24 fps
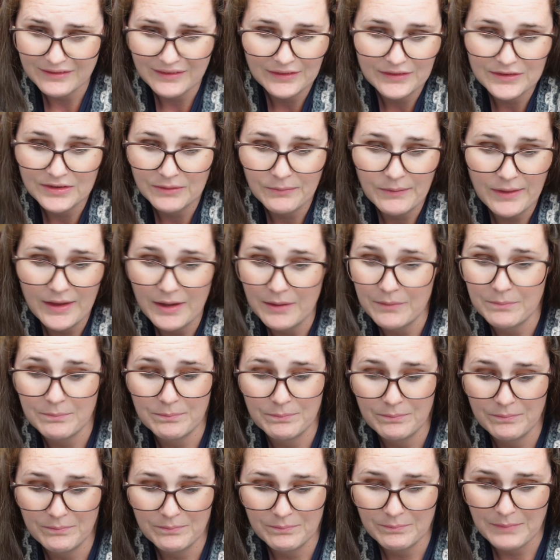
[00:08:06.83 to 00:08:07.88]
Some of their
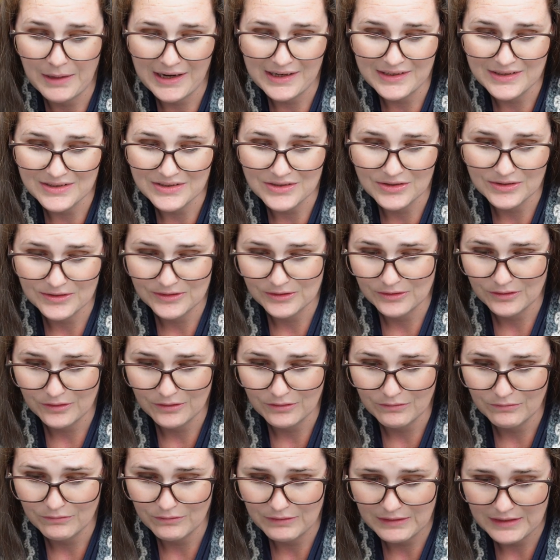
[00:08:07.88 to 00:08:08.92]
patterns just look
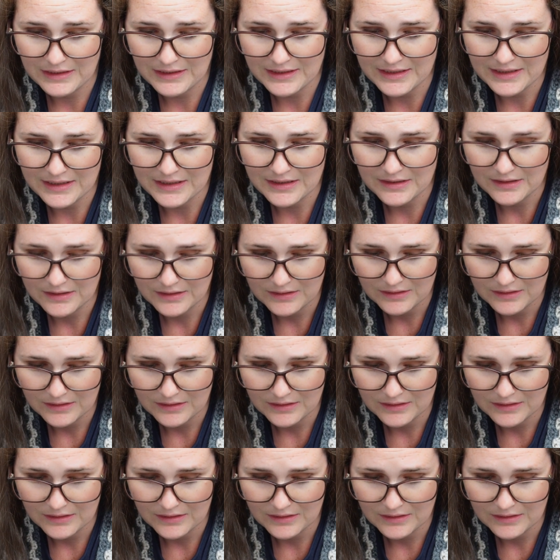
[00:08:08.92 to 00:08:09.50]
really